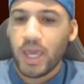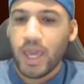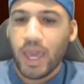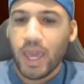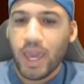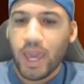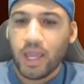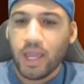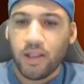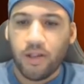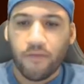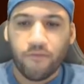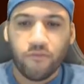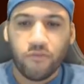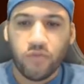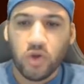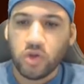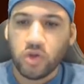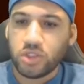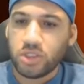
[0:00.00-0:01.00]
and
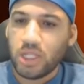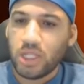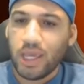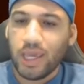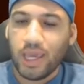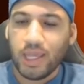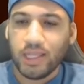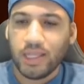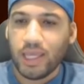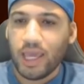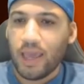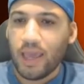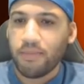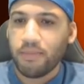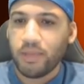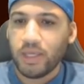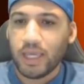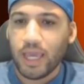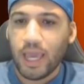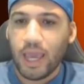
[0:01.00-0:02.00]
full slate in the
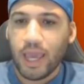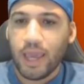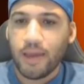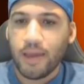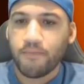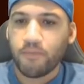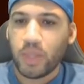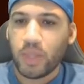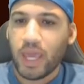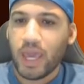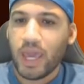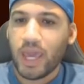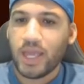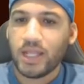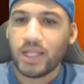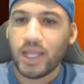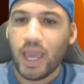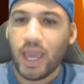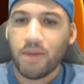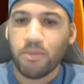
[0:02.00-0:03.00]
NBA
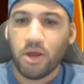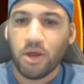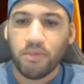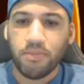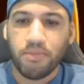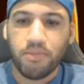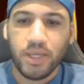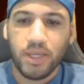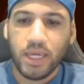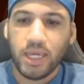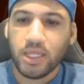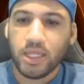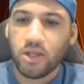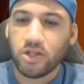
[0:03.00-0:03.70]
and MLB.